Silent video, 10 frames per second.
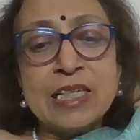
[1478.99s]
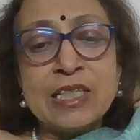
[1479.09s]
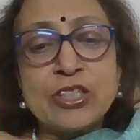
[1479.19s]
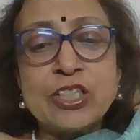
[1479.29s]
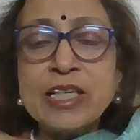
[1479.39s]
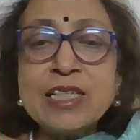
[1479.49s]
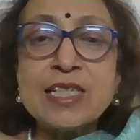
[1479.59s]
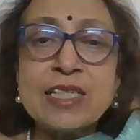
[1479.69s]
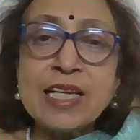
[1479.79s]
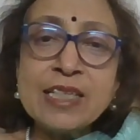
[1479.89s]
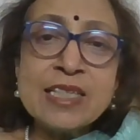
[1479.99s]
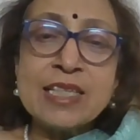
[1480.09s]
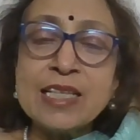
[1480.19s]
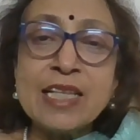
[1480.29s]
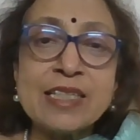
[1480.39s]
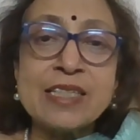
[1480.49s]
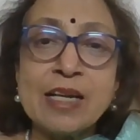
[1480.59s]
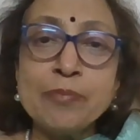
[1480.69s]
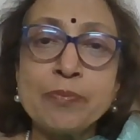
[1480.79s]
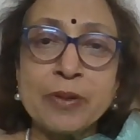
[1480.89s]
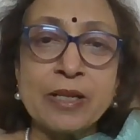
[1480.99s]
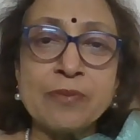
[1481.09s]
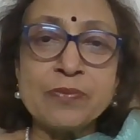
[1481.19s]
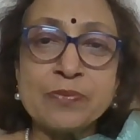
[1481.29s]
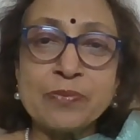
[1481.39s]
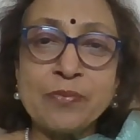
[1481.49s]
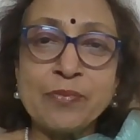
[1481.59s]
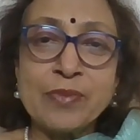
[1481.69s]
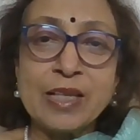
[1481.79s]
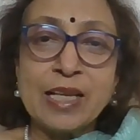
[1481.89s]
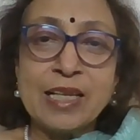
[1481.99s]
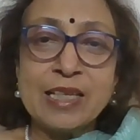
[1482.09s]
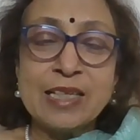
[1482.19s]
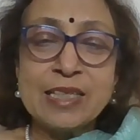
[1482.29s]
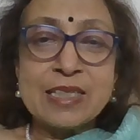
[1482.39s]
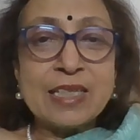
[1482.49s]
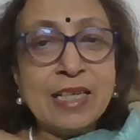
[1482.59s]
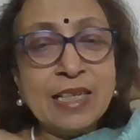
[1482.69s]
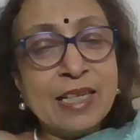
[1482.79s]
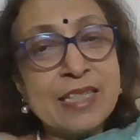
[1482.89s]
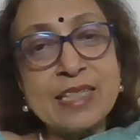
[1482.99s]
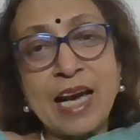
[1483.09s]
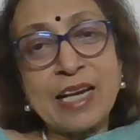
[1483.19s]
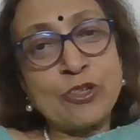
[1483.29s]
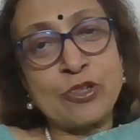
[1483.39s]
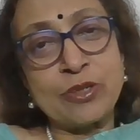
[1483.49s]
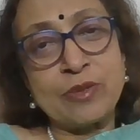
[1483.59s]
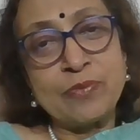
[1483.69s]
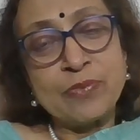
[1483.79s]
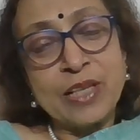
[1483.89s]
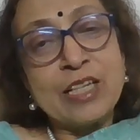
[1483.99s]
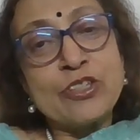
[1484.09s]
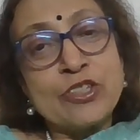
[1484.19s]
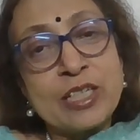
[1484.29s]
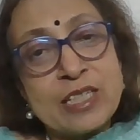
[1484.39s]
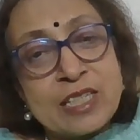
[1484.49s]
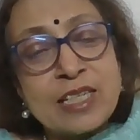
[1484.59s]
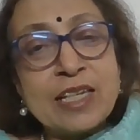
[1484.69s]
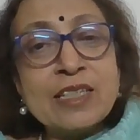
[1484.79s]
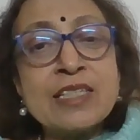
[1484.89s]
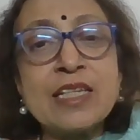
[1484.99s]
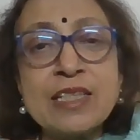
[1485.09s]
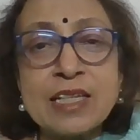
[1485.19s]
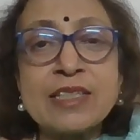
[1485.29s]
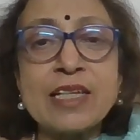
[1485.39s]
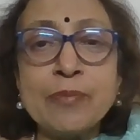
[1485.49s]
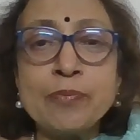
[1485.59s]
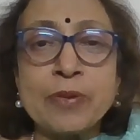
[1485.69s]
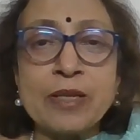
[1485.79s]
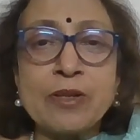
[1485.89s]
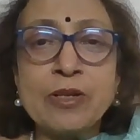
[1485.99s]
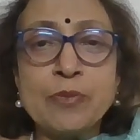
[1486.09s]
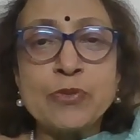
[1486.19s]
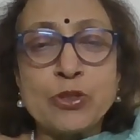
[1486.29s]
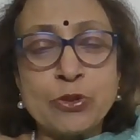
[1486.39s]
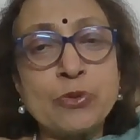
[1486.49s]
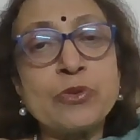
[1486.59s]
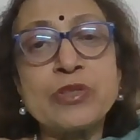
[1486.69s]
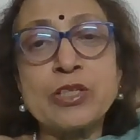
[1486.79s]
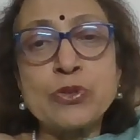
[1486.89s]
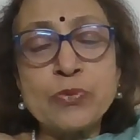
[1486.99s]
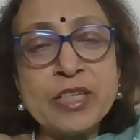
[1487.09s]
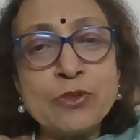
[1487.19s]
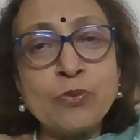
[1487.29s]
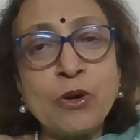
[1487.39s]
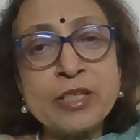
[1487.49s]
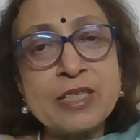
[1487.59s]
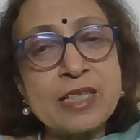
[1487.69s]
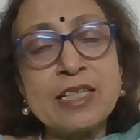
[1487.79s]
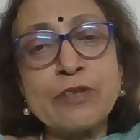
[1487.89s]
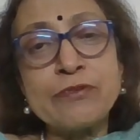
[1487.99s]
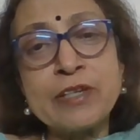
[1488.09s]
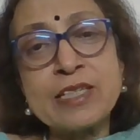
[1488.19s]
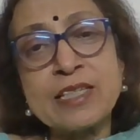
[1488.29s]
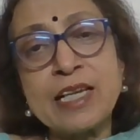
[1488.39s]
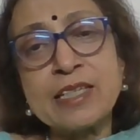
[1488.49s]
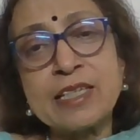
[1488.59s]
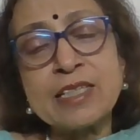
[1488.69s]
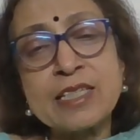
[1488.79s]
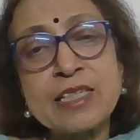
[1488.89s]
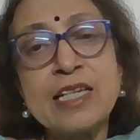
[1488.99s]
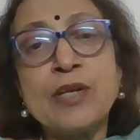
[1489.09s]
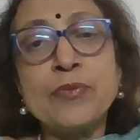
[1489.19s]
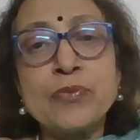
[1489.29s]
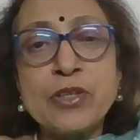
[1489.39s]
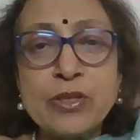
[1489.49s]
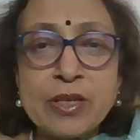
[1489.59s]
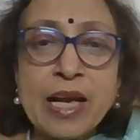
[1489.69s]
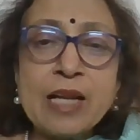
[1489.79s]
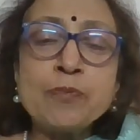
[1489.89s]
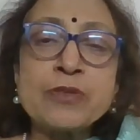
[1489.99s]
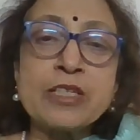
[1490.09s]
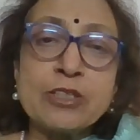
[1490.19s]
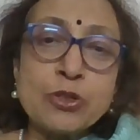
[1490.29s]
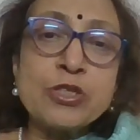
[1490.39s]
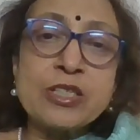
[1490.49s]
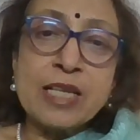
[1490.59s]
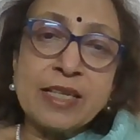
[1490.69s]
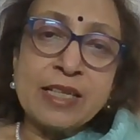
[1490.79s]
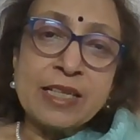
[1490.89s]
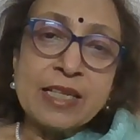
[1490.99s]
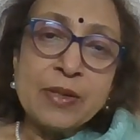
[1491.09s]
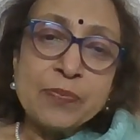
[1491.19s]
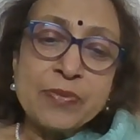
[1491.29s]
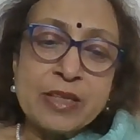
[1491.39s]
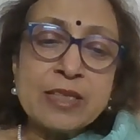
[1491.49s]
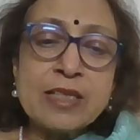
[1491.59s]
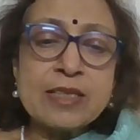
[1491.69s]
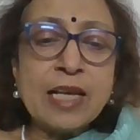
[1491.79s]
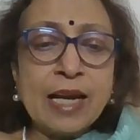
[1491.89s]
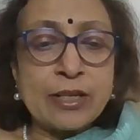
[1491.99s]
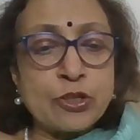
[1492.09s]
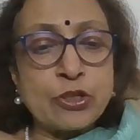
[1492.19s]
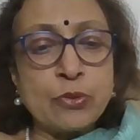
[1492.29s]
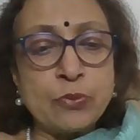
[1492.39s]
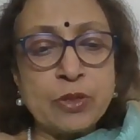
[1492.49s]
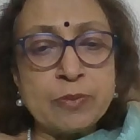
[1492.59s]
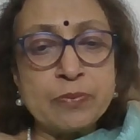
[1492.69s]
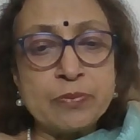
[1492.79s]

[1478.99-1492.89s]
She sings in the temple. Sing is action. She sings in the temple. So, the sweet voice in the first sentence helps her to sing. This is the action verb.